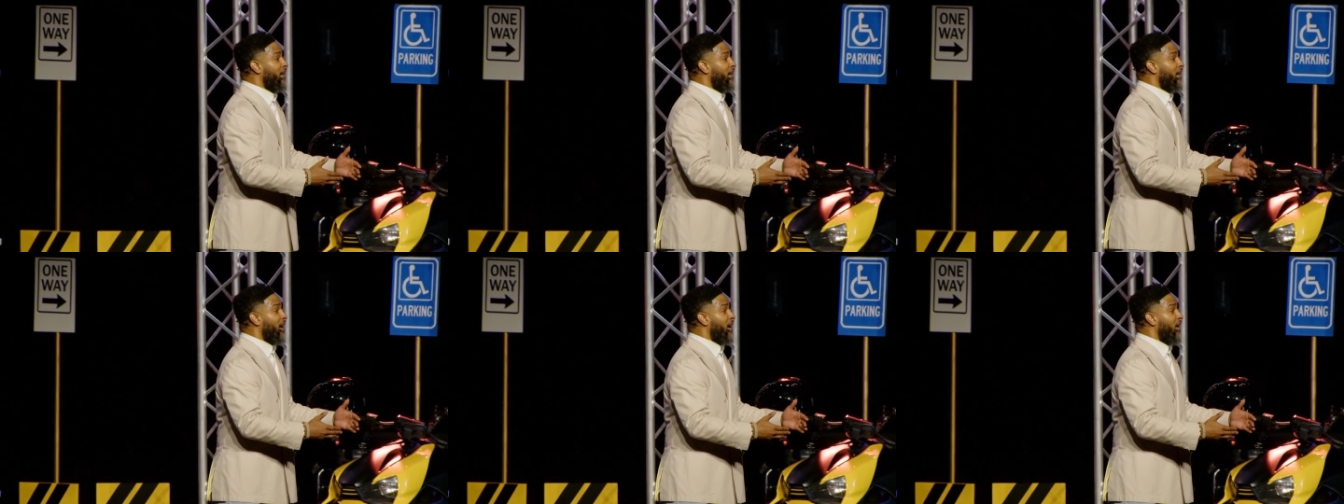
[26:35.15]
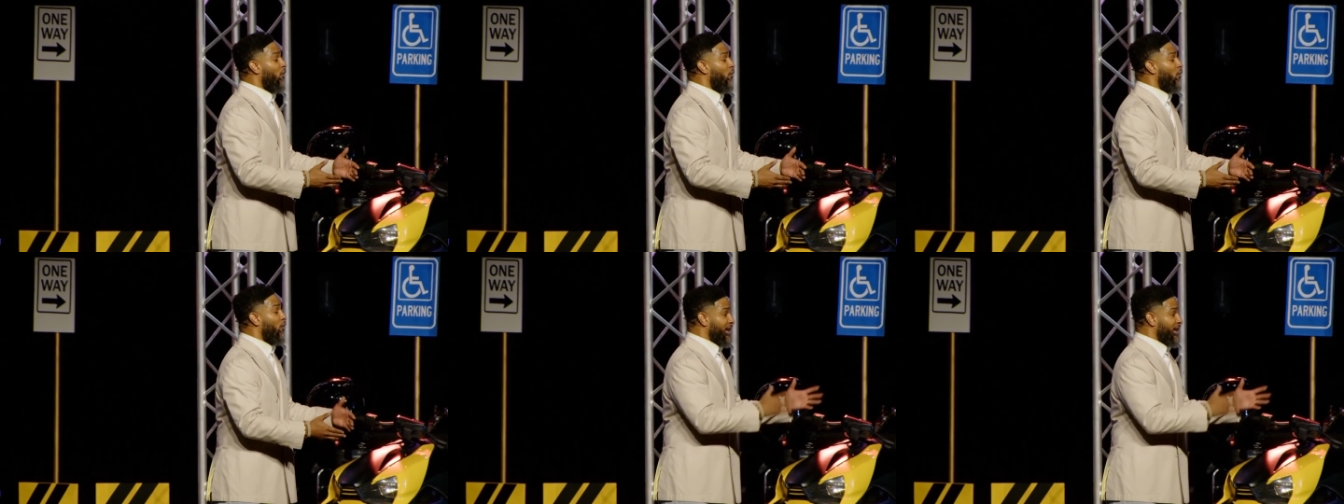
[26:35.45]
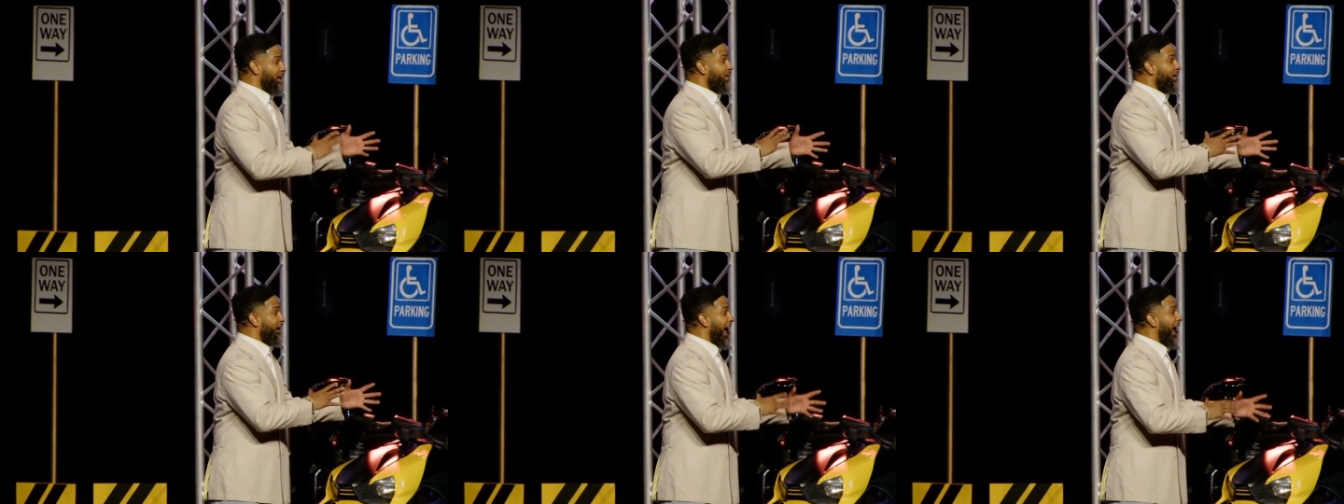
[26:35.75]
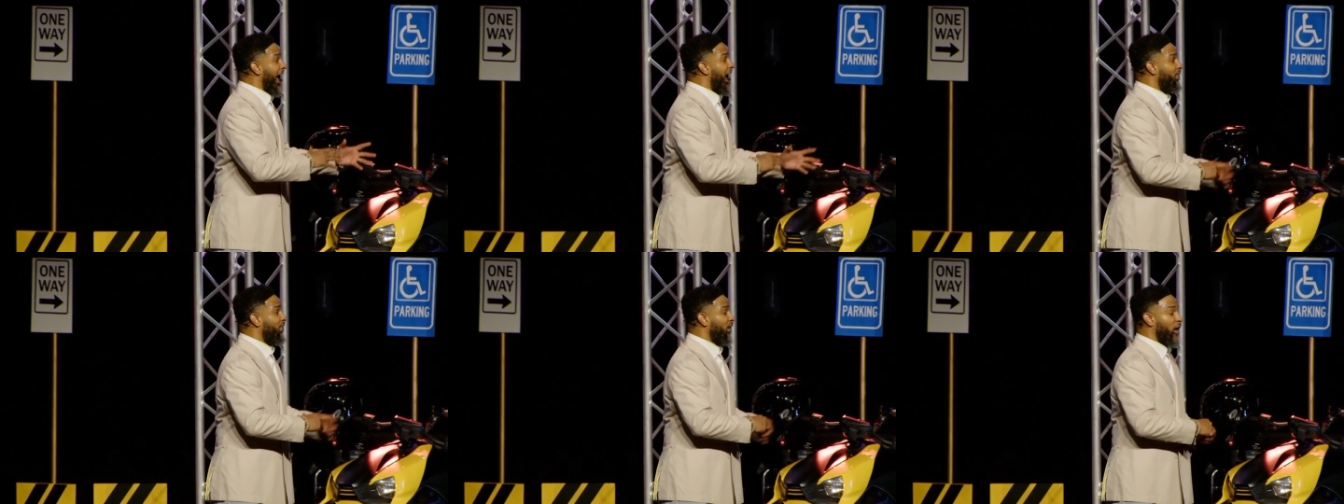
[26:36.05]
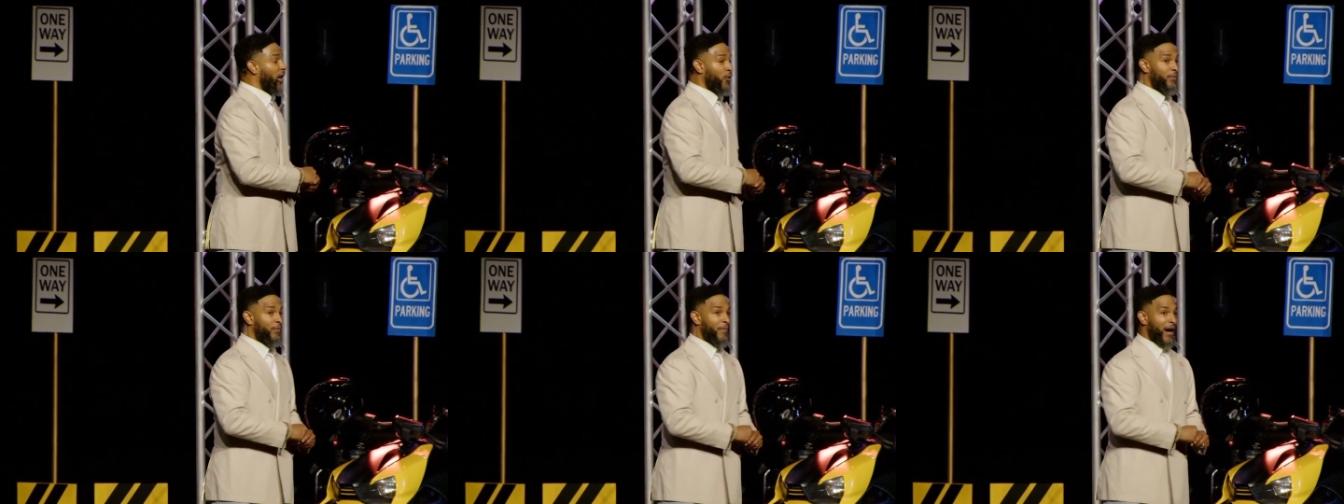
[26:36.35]
uh, or a year and a half ago
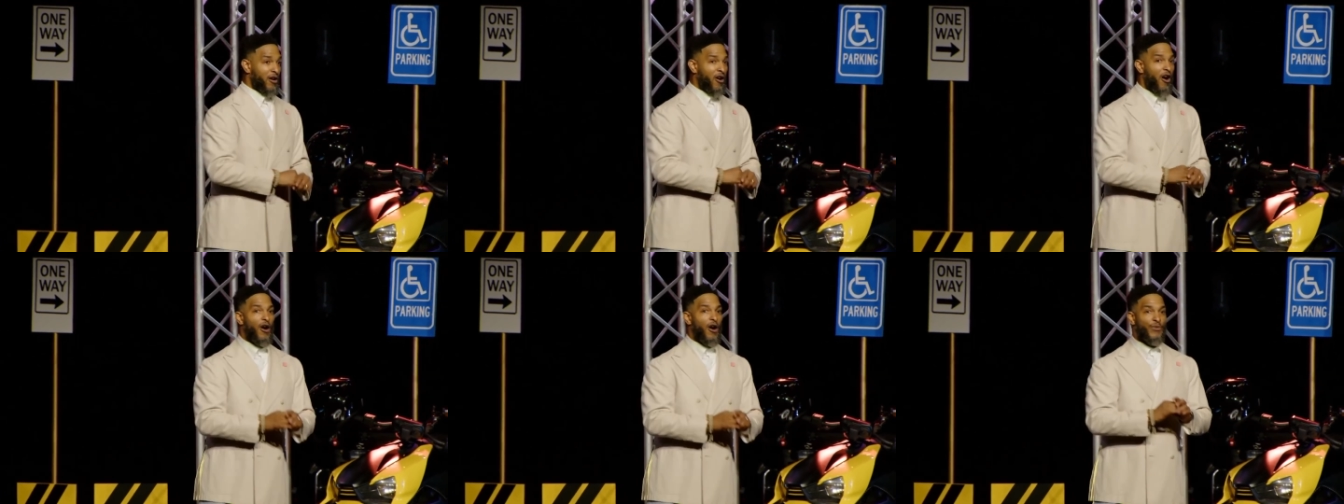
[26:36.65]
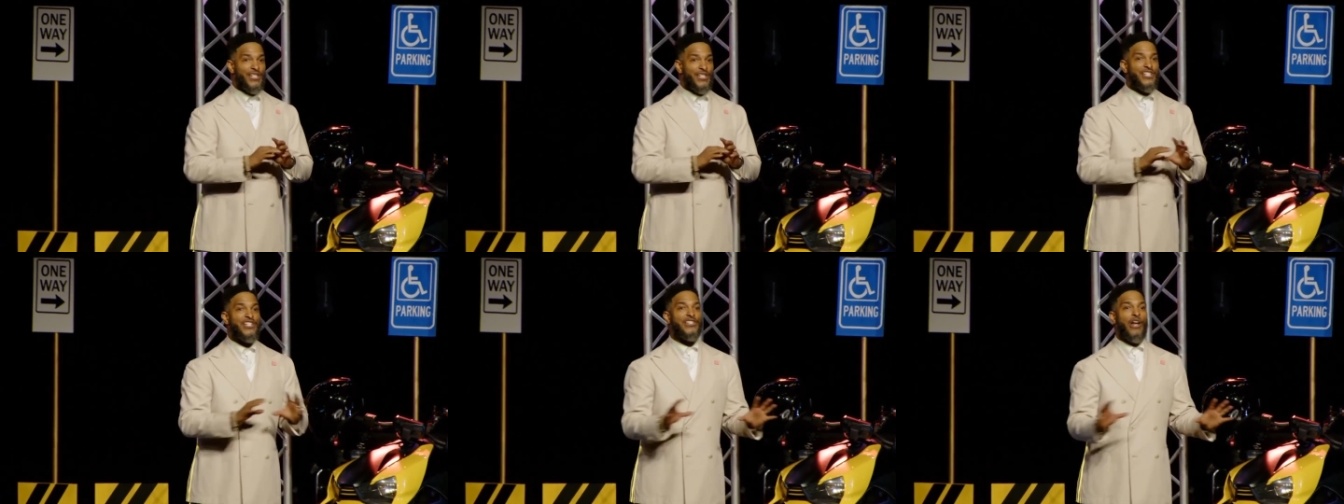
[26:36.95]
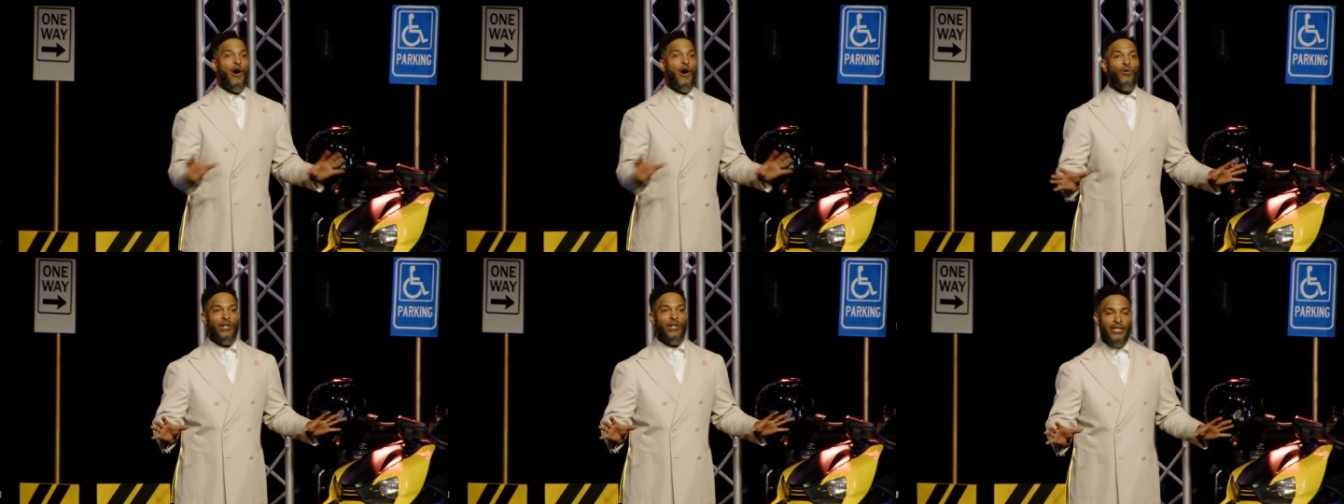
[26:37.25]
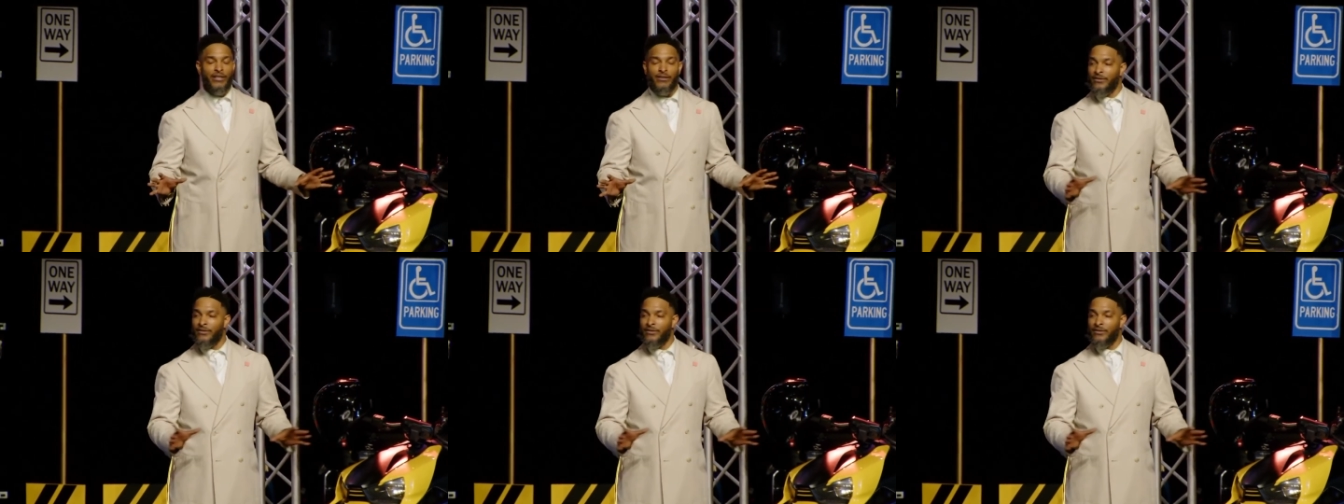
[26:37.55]
when my car was stolen.